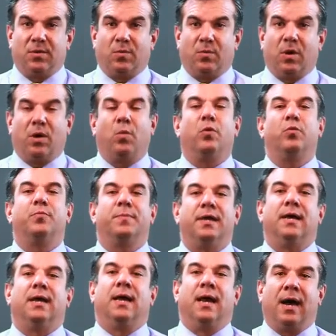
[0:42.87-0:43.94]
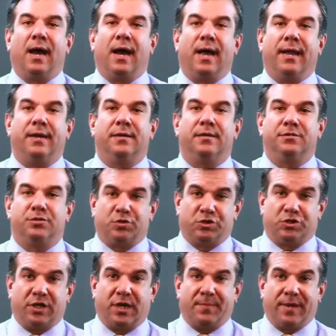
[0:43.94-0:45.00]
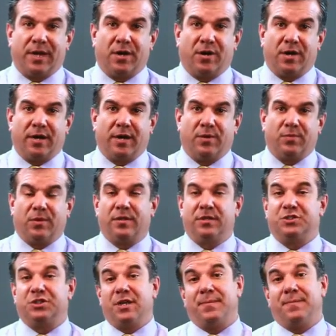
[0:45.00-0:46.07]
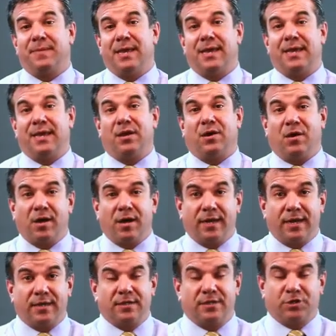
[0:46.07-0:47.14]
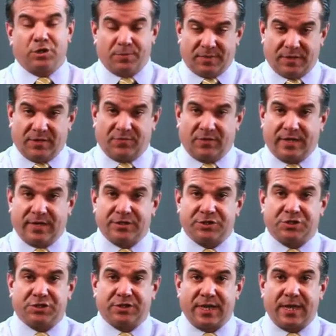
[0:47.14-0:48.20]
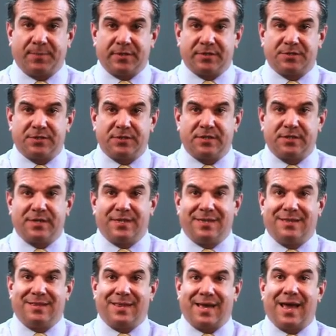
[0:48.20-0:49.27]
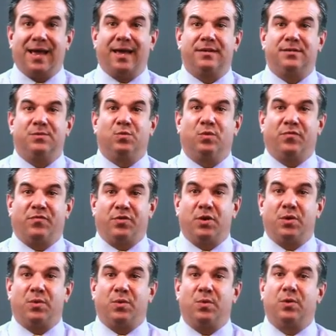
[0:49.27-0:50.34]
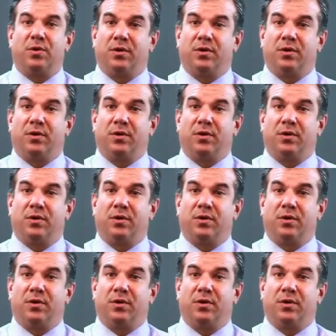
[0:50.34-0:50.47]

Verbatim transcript: Well, what would be a guide to a Ginnie Mae audit? Well, the Ginnie Mae audit could be the financial statements that review